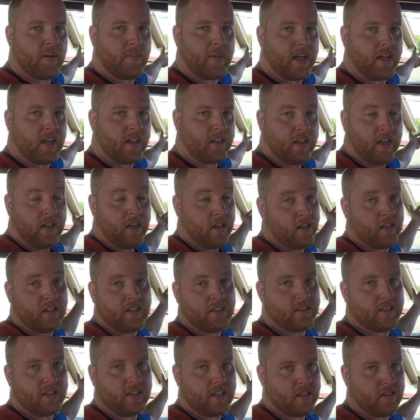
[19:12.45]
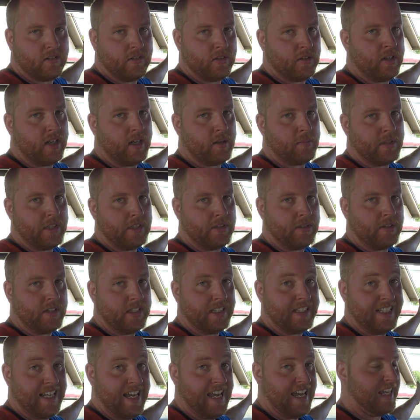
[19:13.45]
I honestly, I don't know how I'm gonna do it
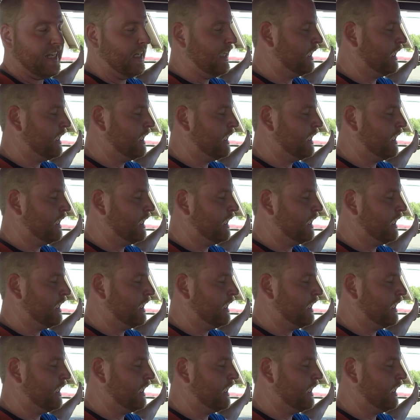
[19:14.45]
yet,